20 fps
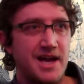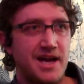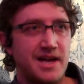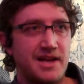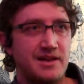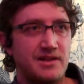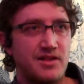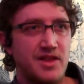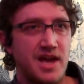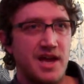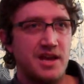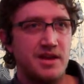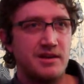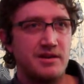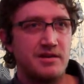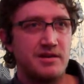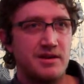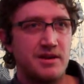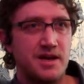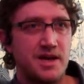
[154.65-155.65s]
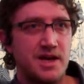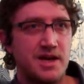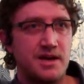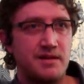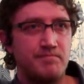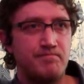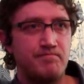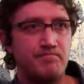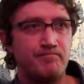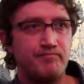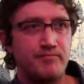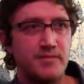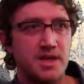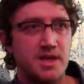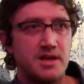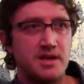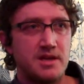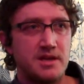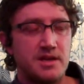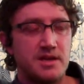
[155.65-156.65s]
And then um,
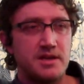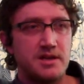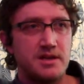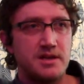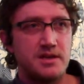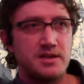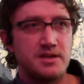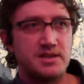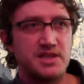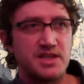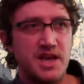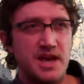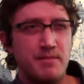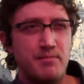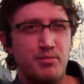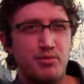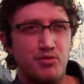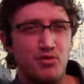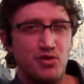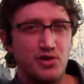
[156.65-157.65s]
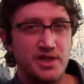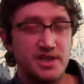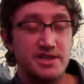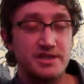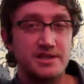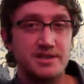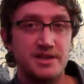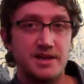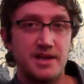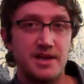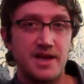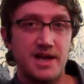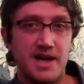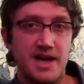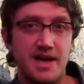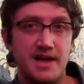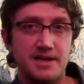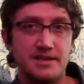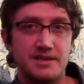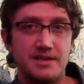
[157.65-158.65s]
Seb Royce
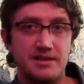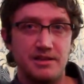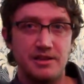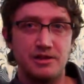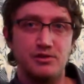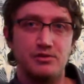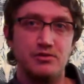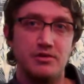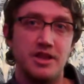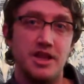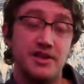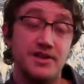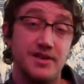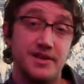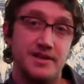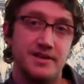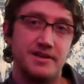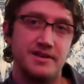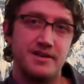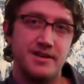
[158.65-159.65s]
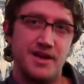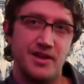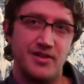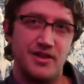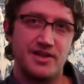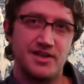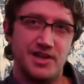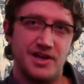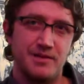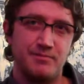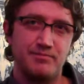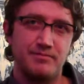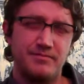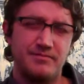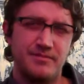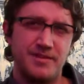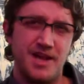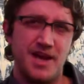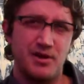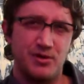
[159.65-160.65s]
at Glue, London at the time,
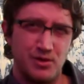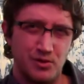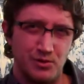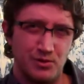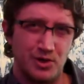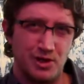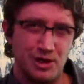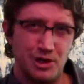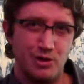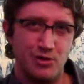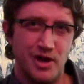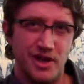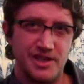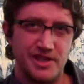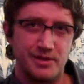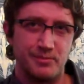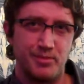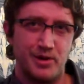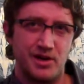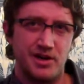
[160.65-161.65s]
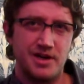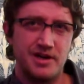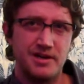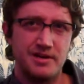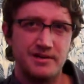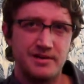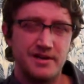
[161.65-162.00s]
now called Glue Isobar,